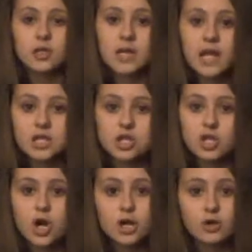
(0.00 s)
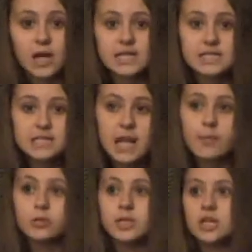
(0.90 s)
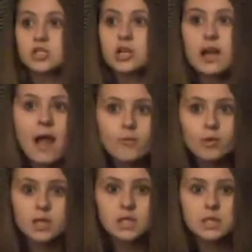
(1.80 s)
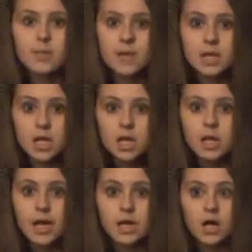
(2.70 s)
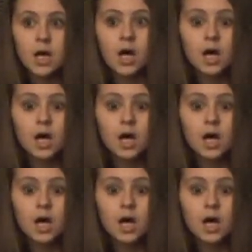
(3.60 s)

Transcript: Tree Dancer, not Gracie Table Dancer. And everyone looked at me like,